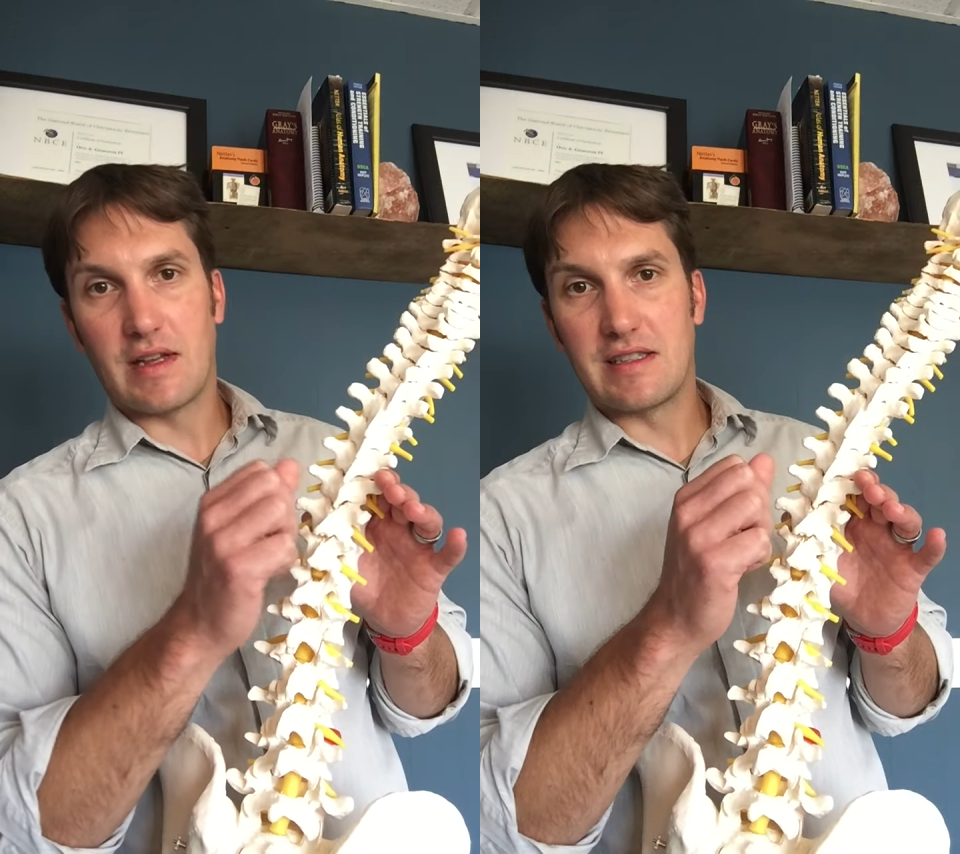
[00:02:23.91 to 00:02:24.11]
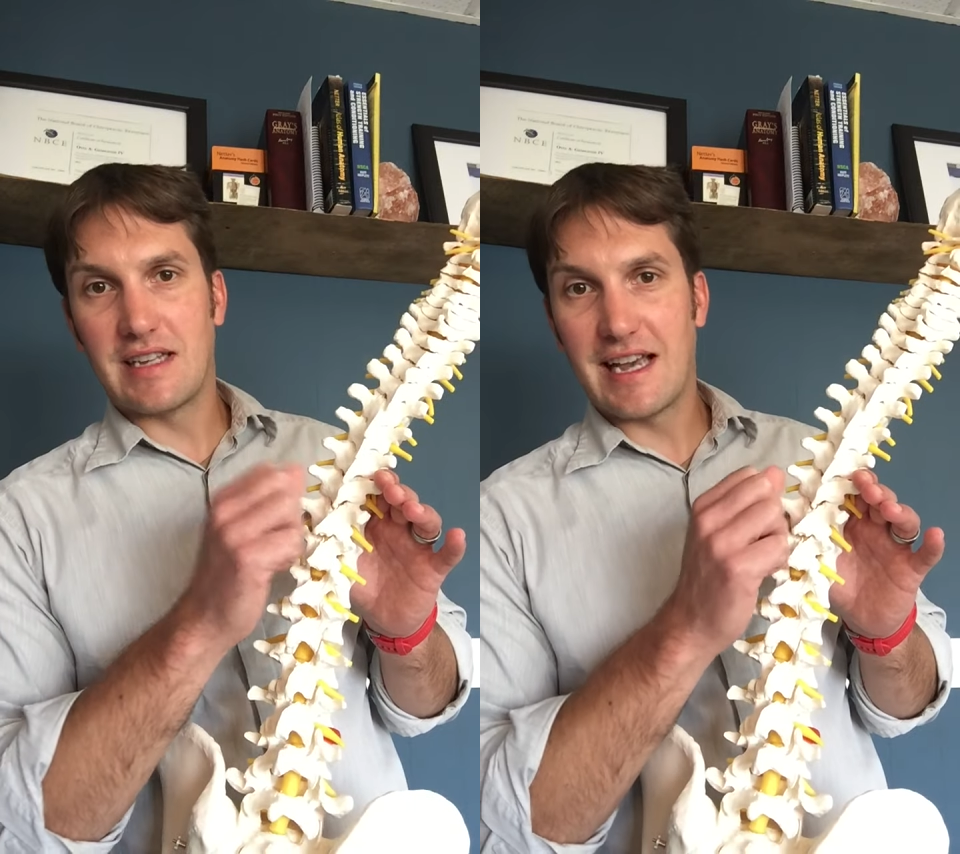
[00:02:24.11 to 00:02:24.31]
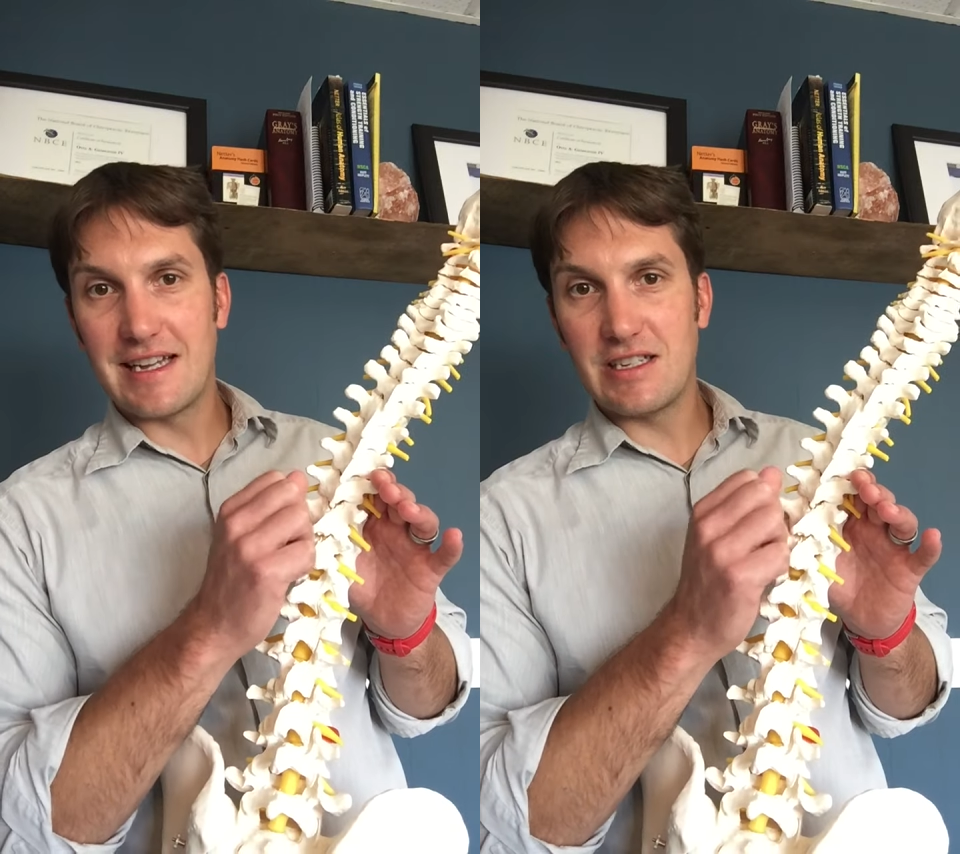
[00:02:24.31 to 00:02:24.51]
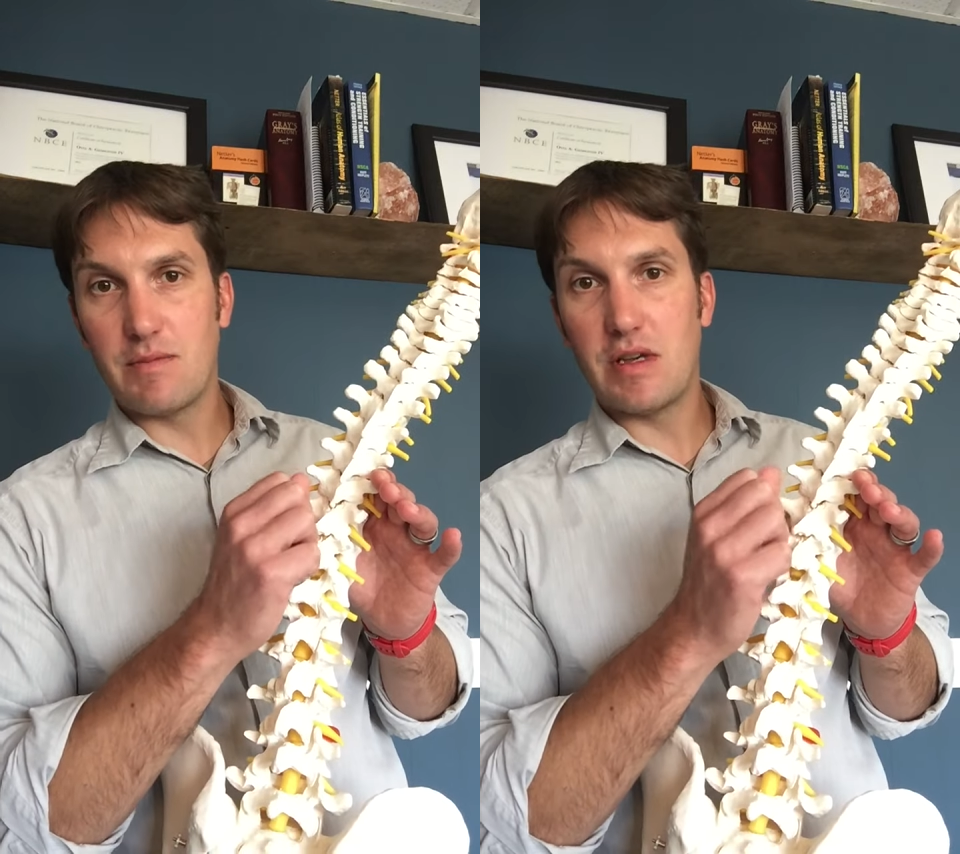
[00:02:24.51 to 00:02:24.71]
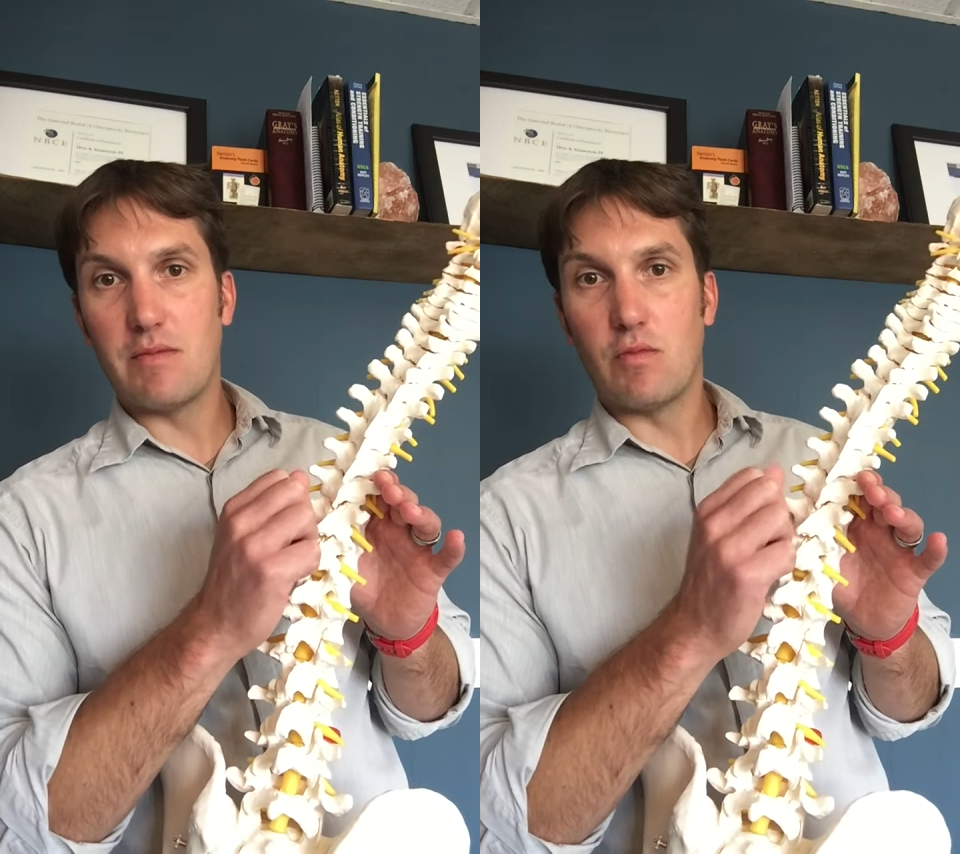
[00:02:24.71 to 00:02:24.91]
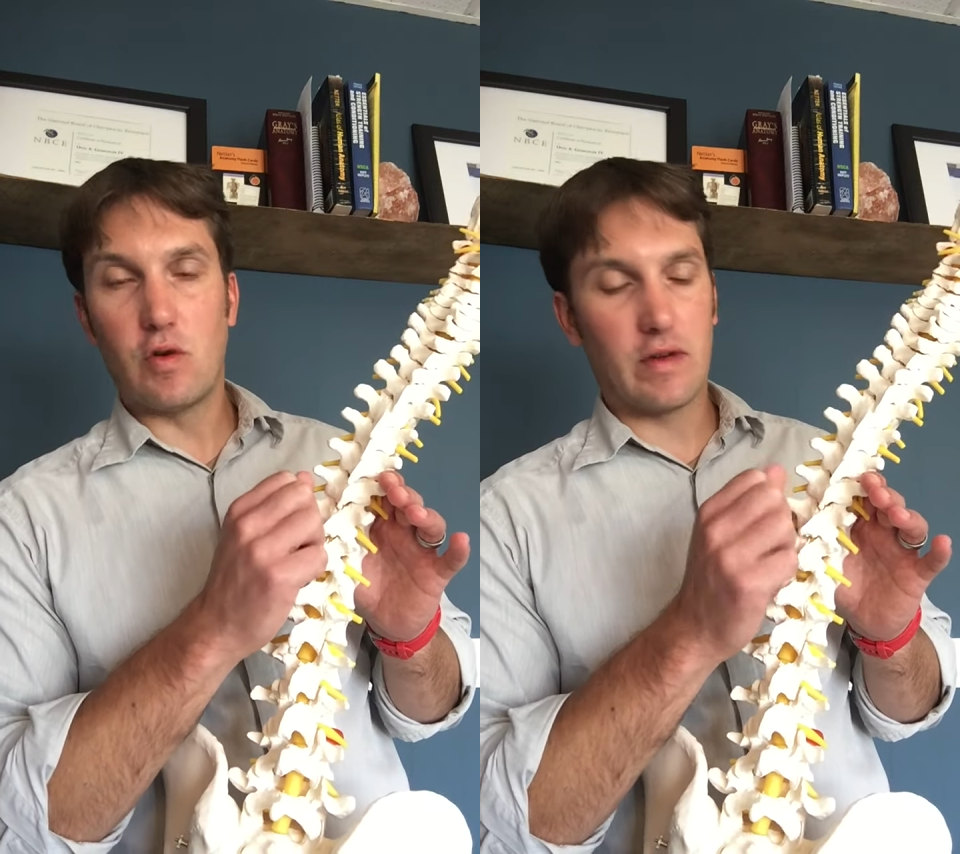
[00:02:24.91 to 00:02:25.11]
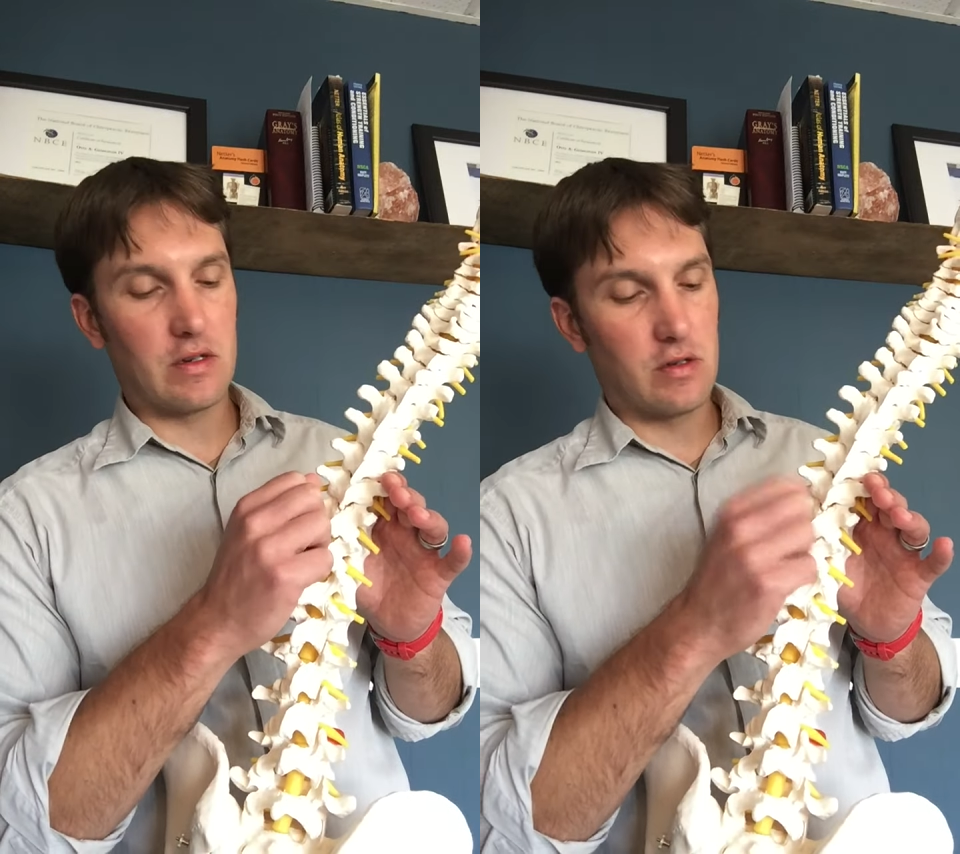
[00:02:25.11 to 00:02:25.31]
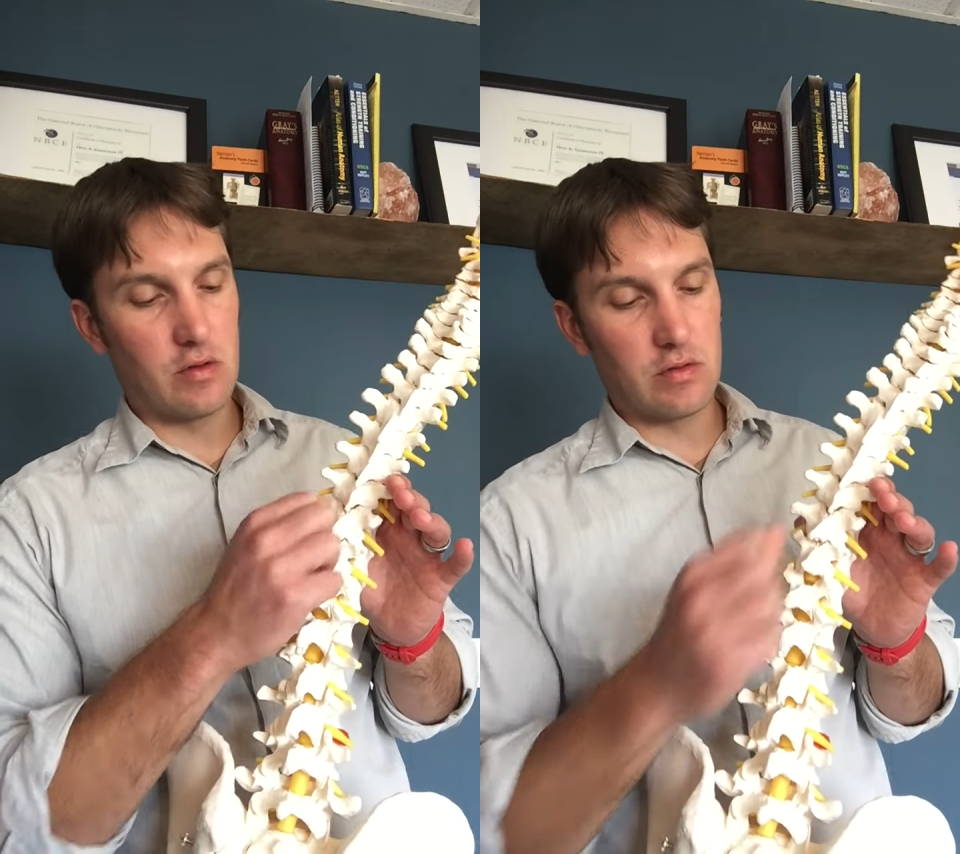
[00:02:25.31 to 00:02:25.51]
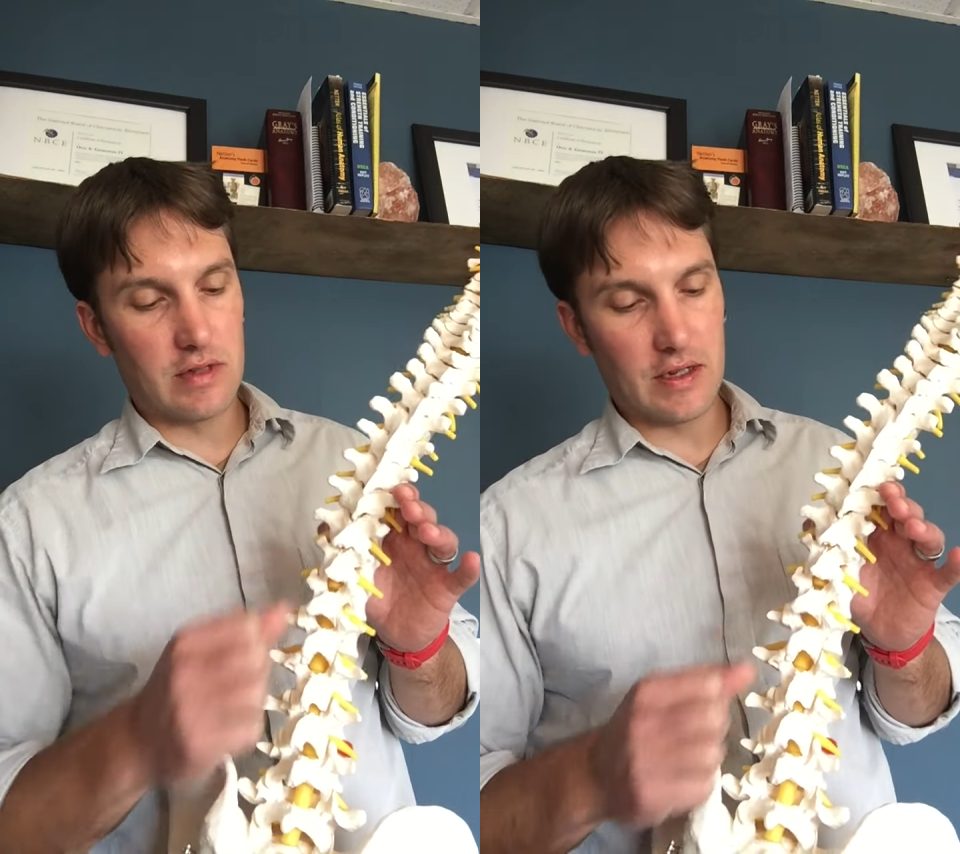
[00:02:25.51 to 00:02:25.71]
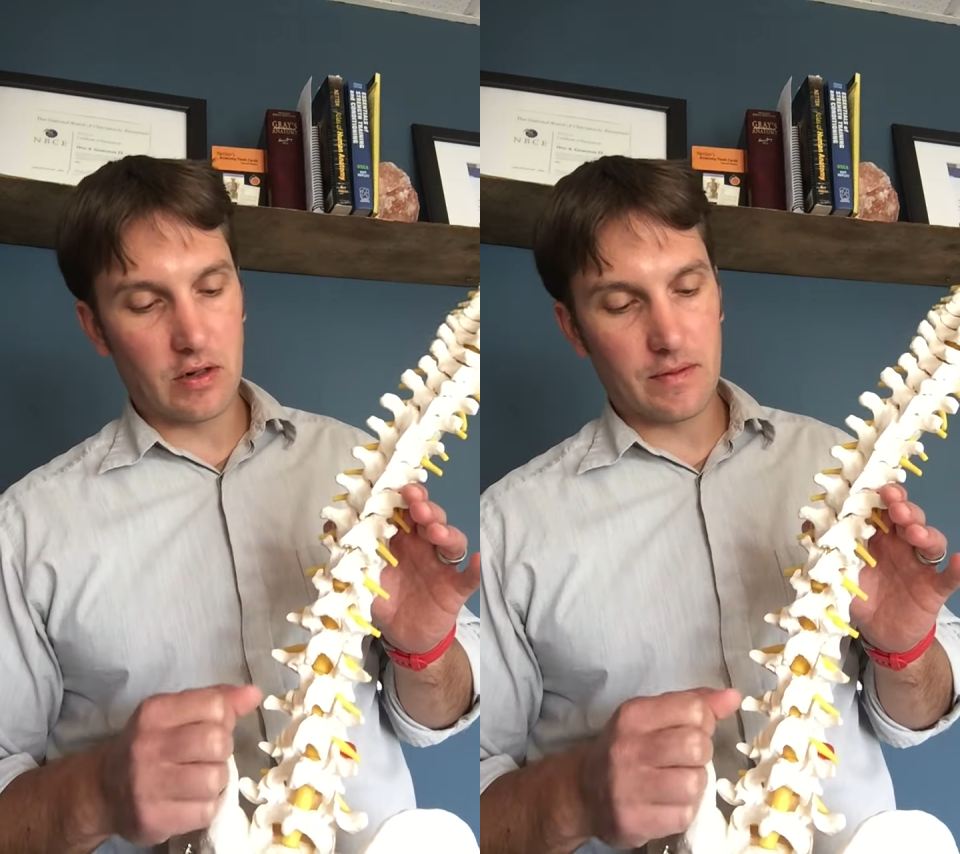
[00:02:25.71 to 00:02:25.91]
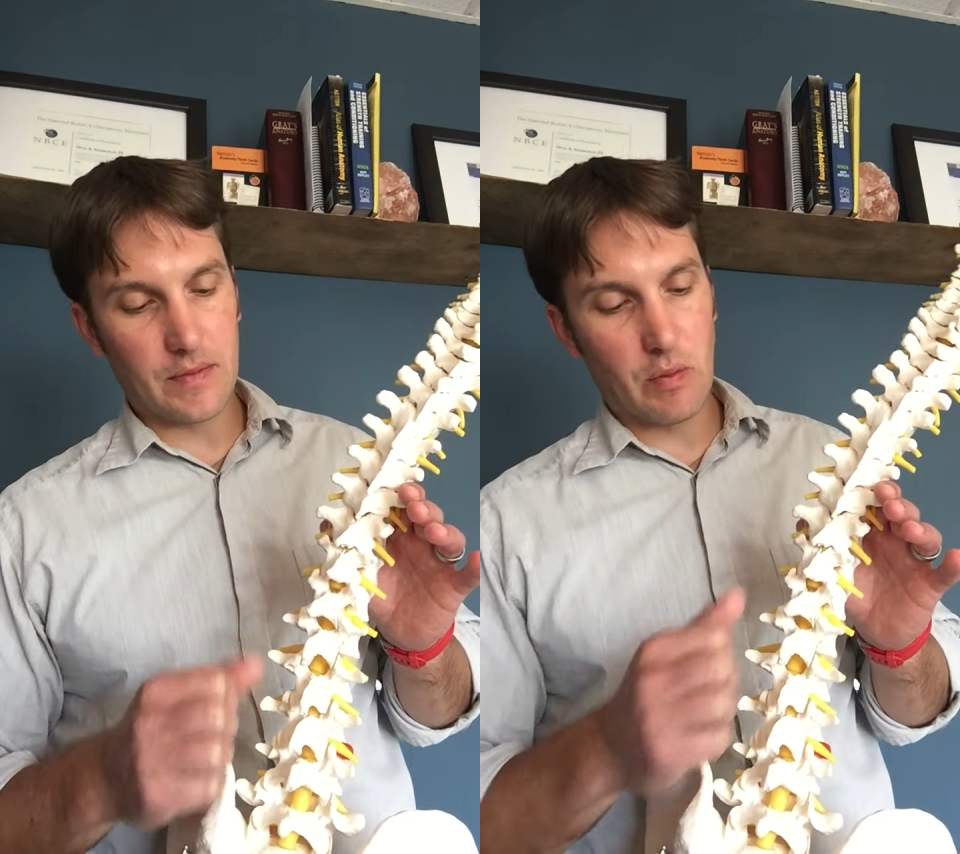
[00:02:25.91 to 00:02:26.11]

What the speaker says: that tend to be moving too little